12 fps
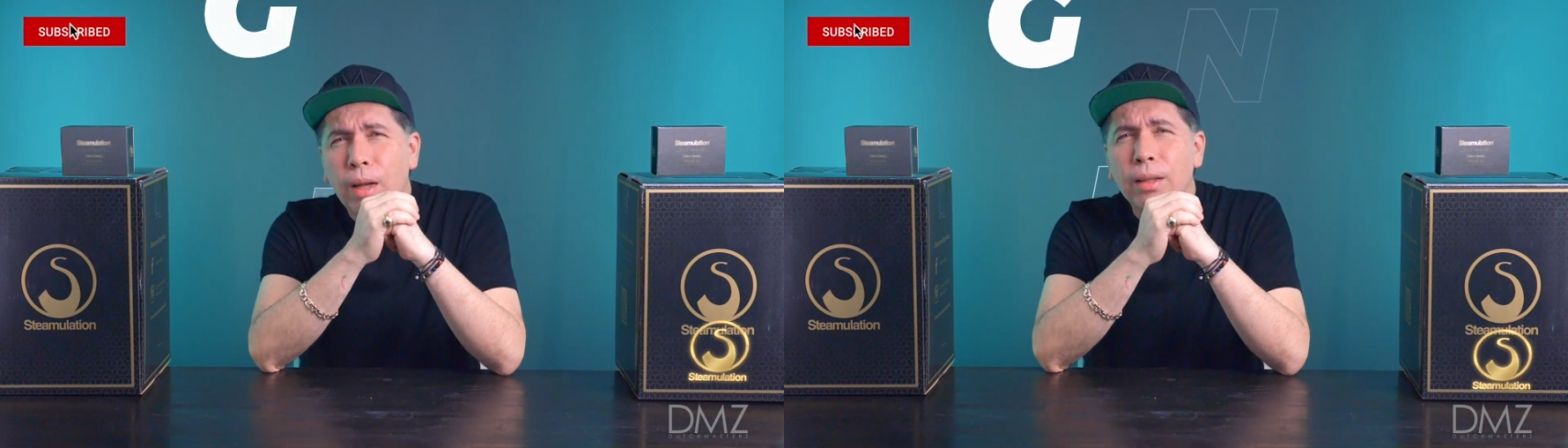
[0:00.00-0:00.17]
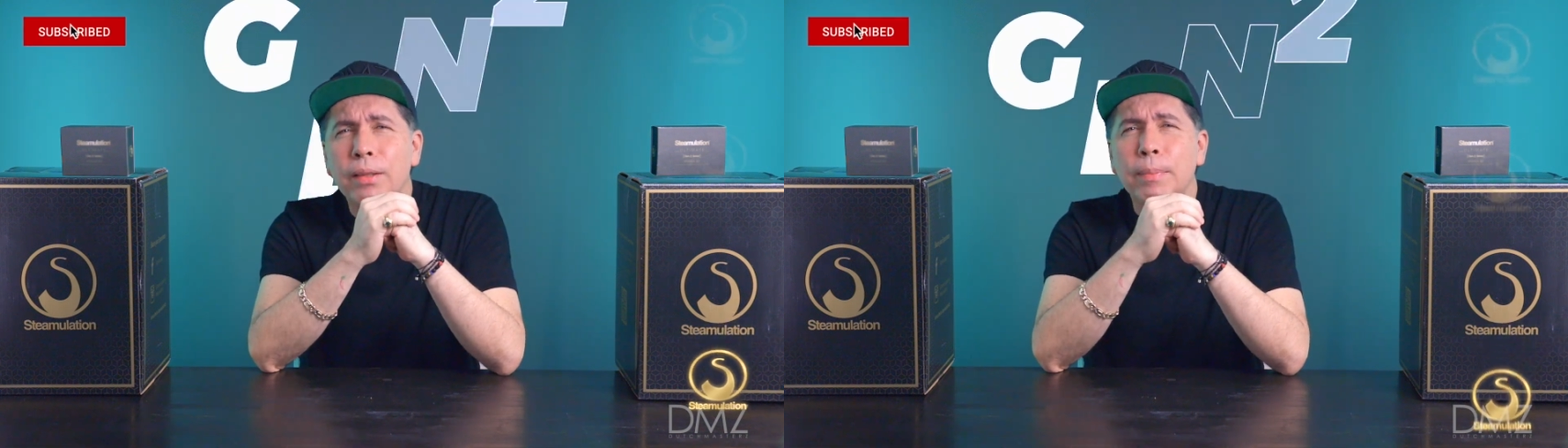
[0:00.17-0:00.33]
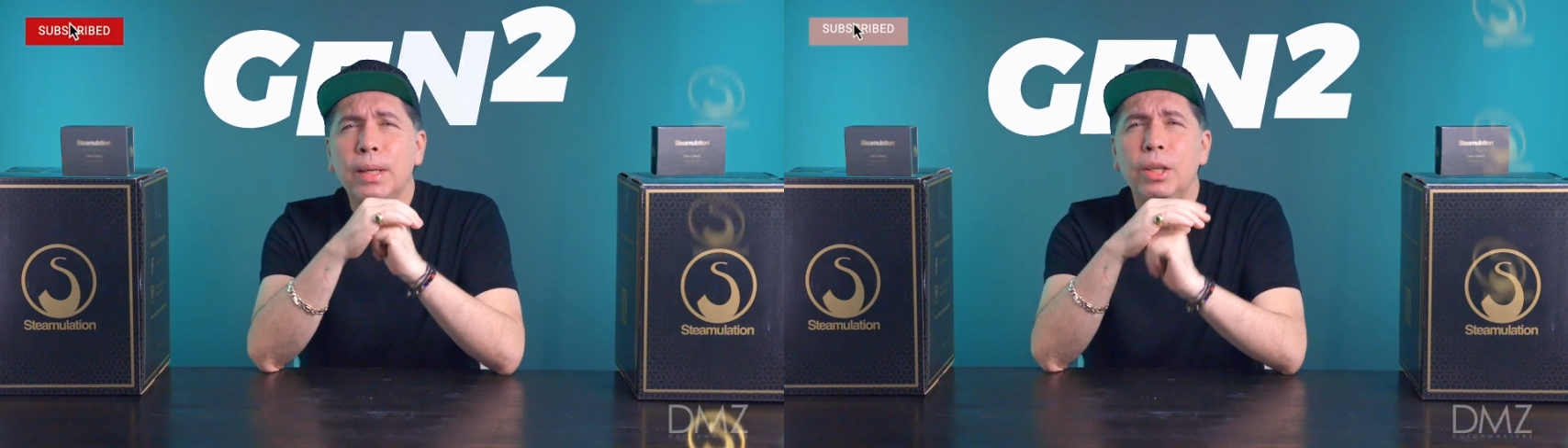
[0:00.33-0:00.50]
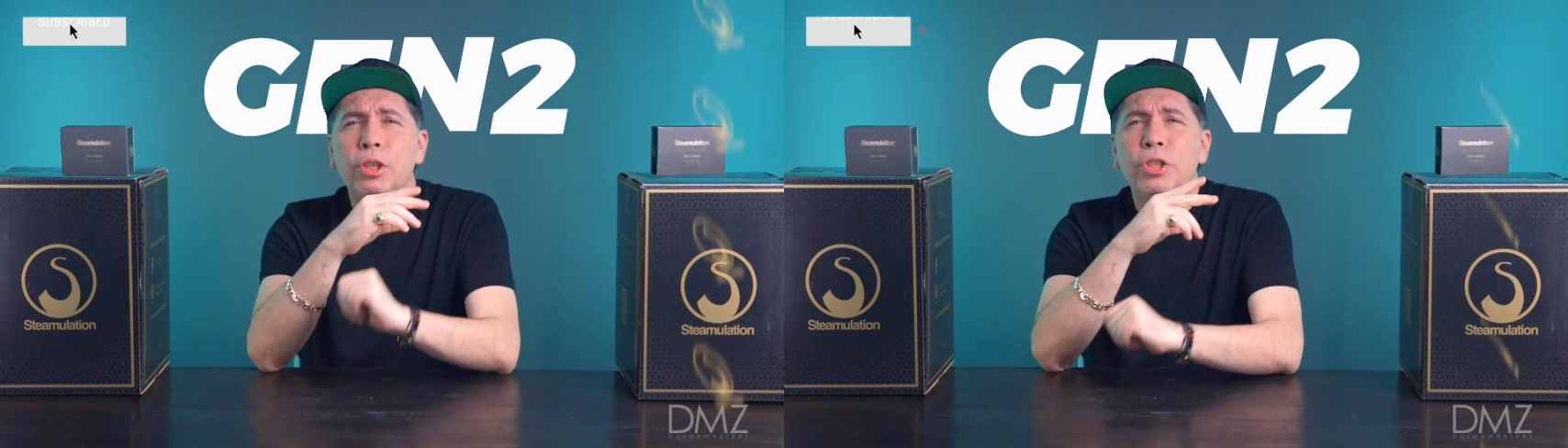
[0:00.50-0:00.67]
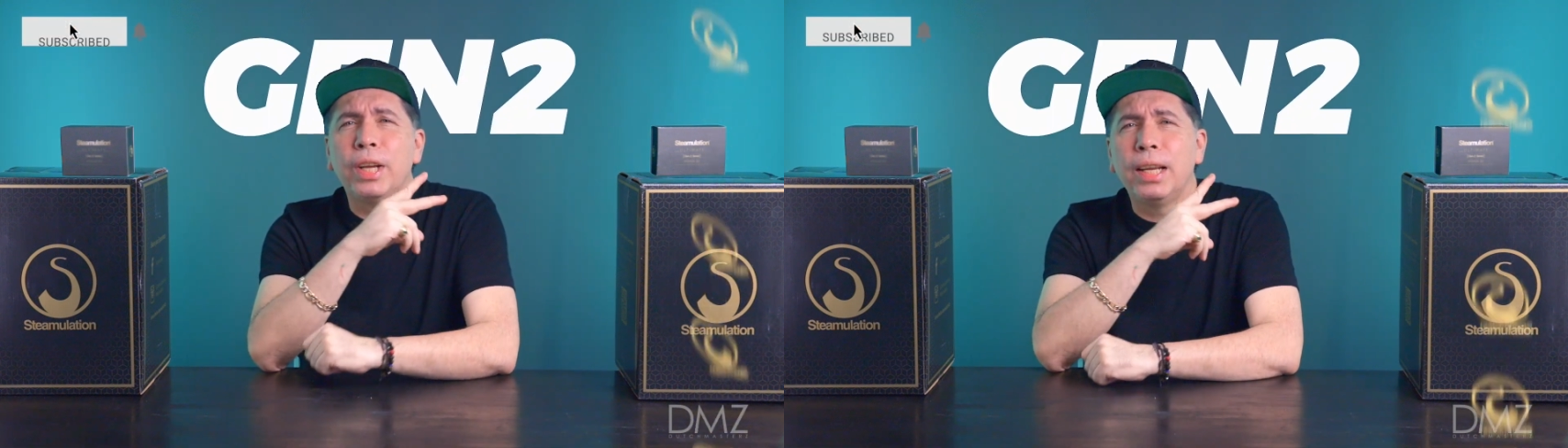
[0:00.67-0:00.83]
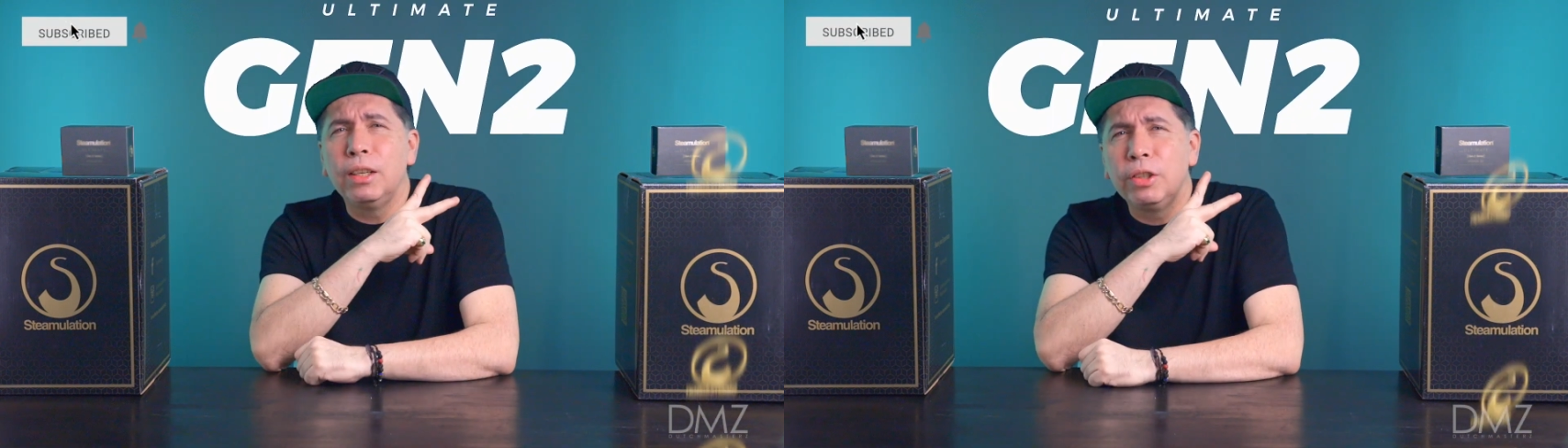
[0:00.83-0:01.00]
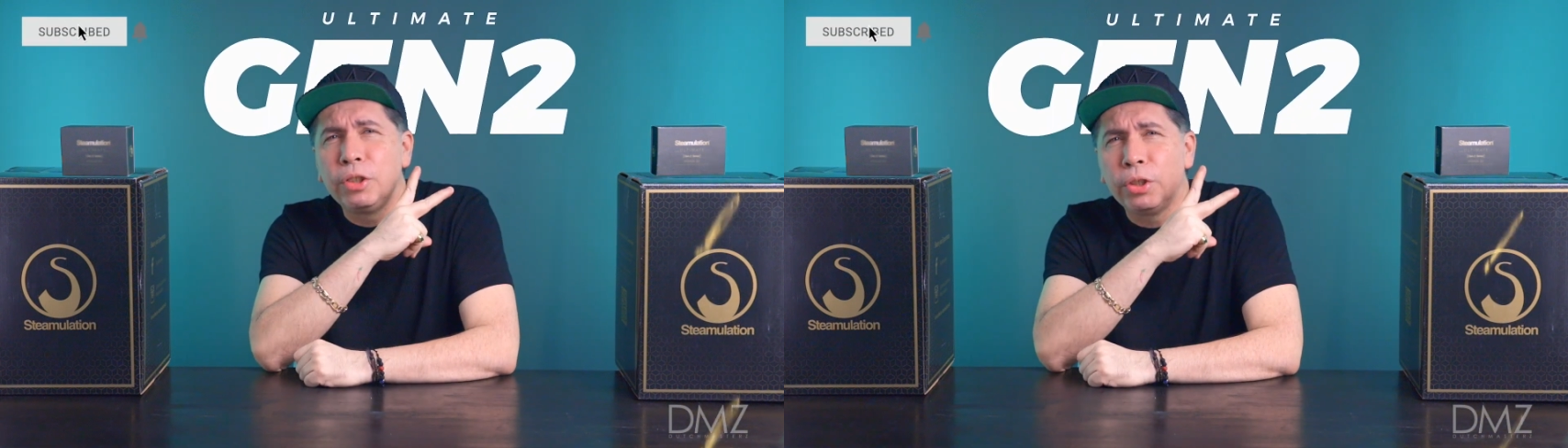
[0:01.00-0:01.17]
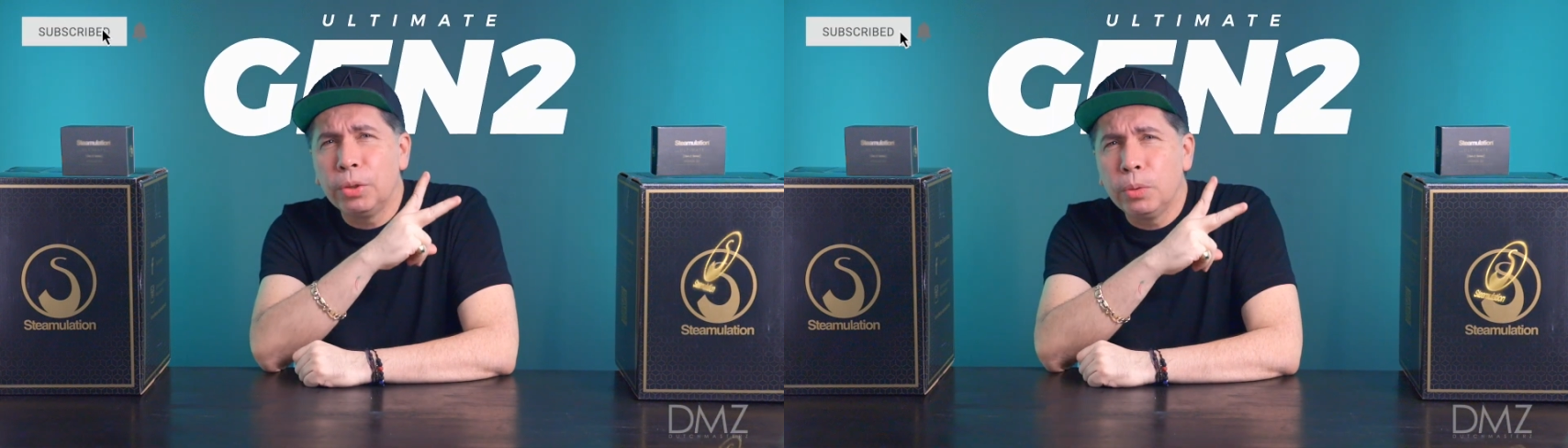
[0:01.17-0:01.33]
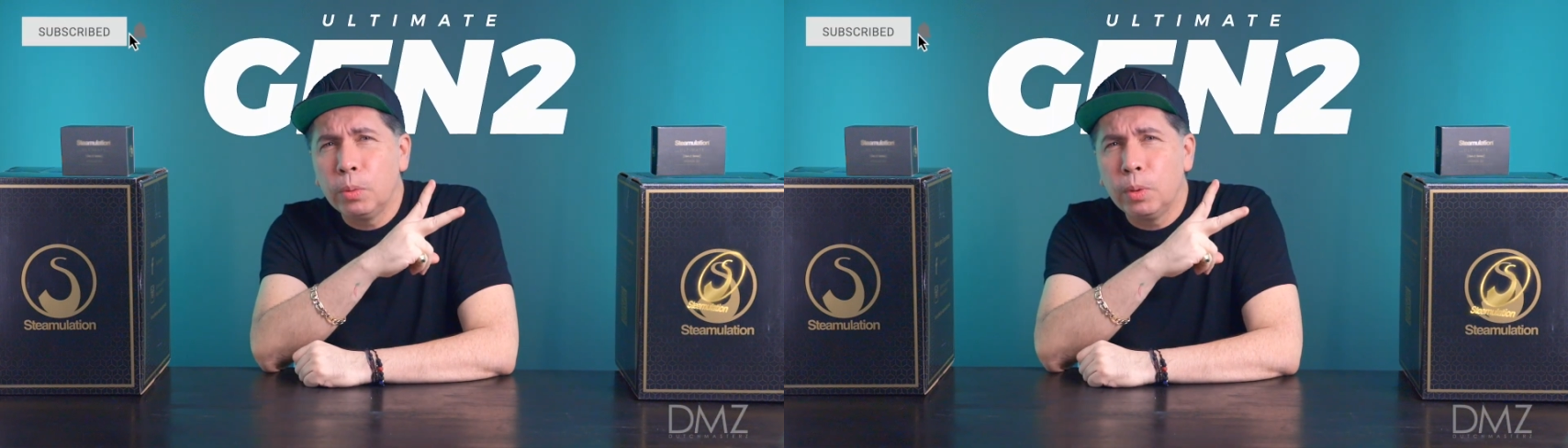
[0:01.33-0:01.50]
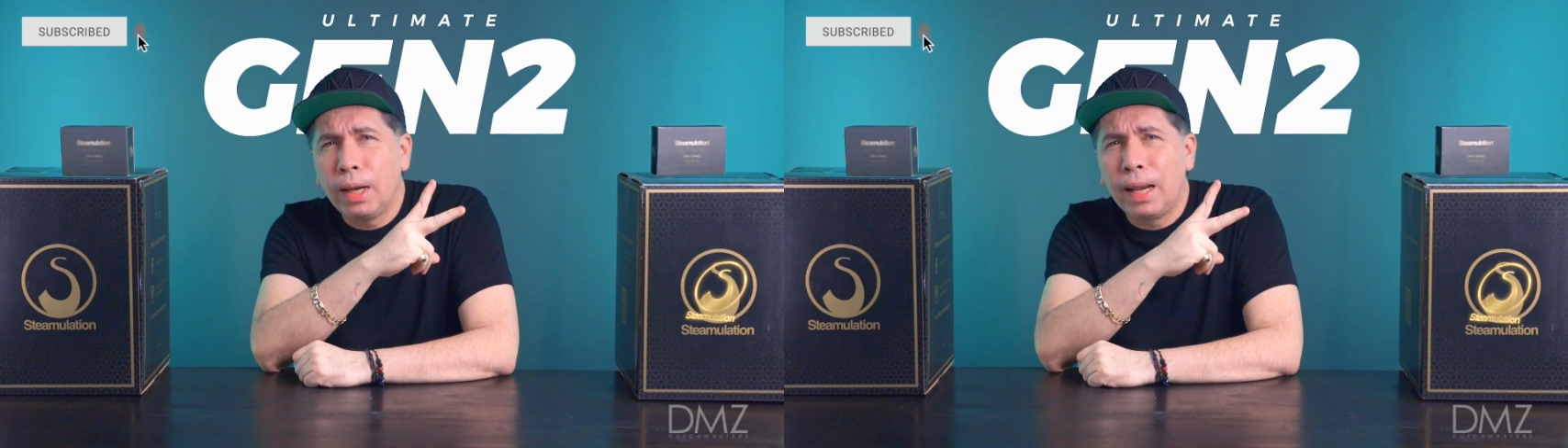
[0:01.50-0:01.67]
Ultimate Gen 2